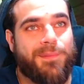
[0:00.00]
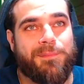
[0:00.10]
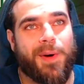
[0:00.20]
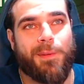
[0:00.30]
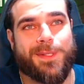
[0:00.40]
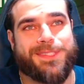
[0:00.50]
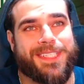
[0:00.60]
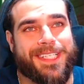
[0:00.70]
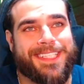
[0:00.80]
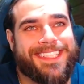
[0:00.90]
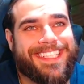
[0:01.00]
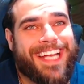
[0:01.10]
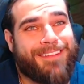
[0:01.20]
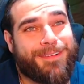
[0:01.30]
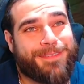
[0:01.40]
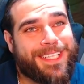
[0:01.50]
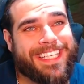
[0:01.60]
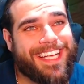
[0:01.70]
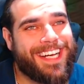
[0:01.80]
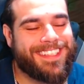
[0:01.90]
But we'll see. You never really
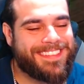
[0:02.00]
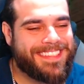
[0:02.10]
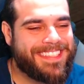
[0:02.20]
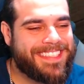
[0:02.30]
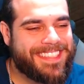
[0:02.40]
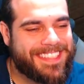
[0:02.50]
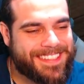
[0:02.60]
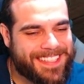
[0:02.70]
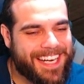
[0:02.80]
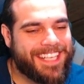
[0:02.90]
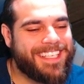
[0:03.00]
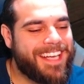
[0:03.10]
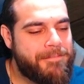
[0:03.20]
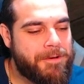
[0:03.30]
know, right? You never